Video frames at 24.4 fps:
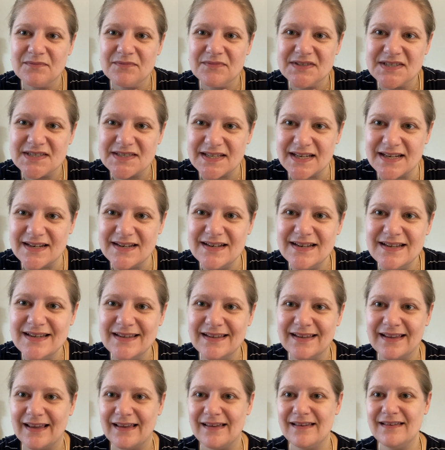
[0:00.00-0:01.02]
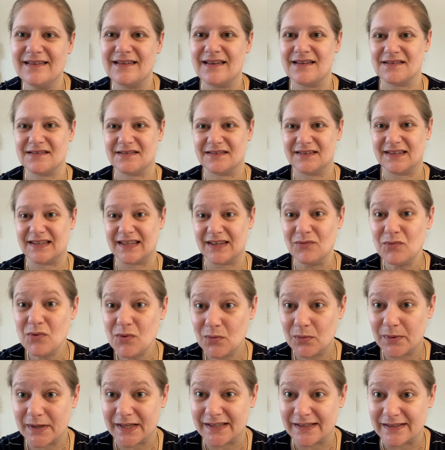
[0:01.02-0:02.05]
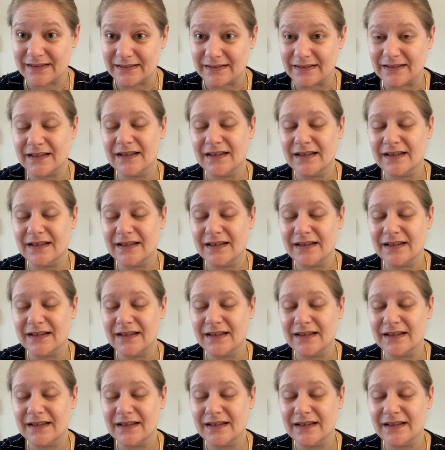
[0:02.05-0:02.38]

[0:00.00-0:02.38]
Stanley cake giveaway.